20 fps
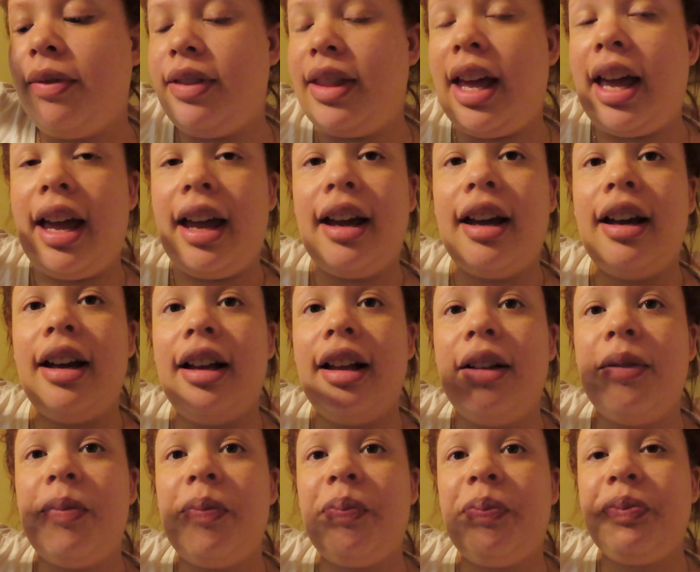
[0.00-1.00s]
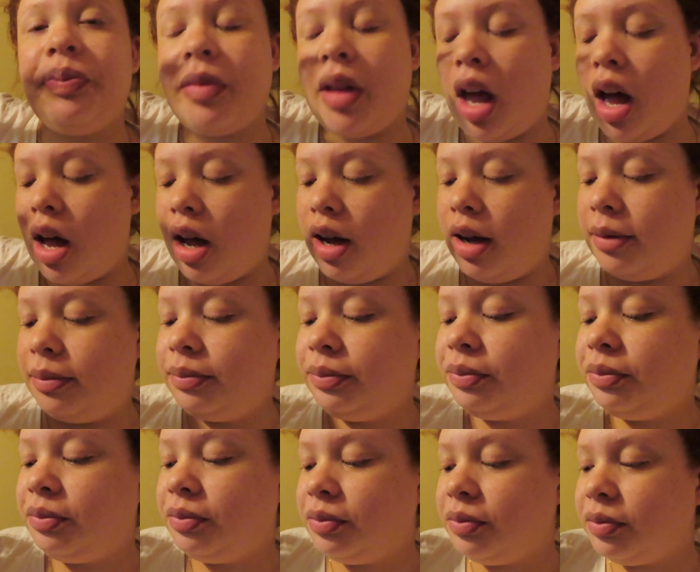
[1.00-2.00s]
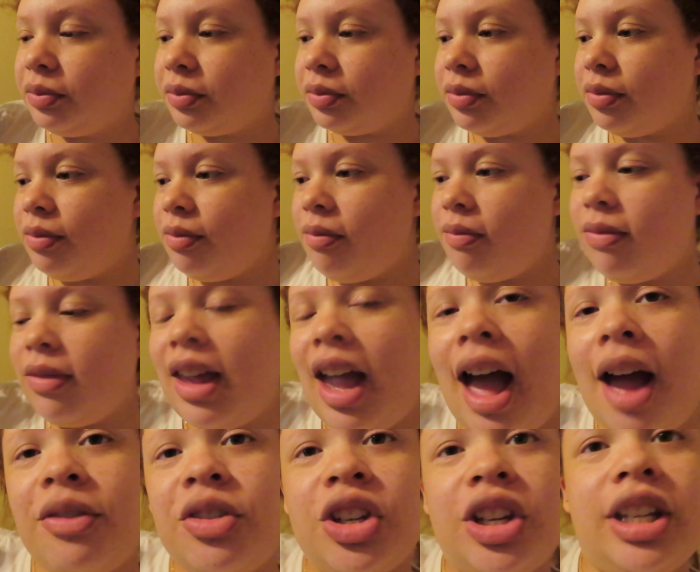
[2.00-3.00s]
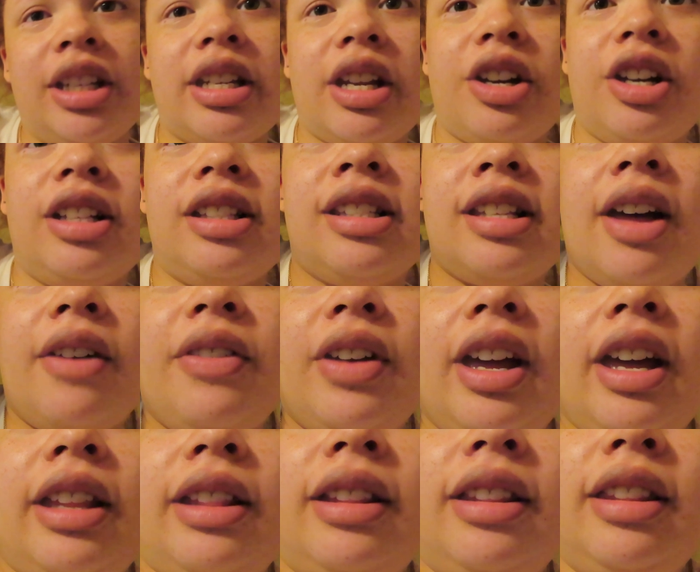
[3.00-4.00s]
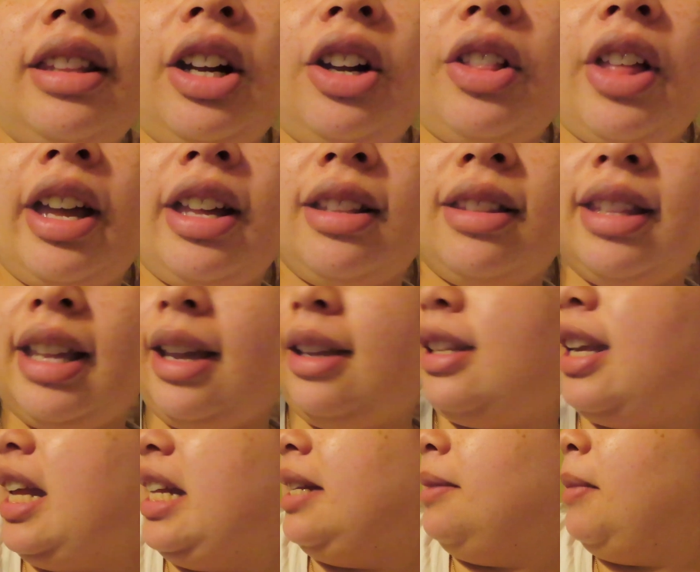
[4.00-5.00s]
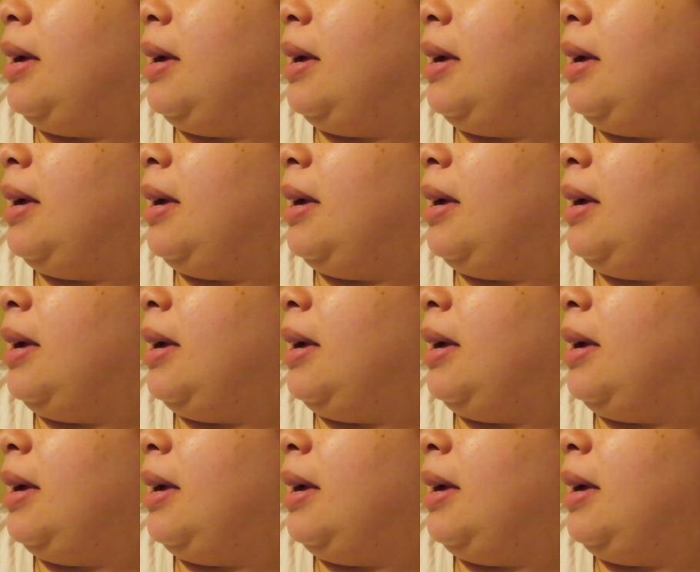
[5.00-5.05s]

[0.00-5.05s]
thing after you eat dinner and stuff. And they're like, they taste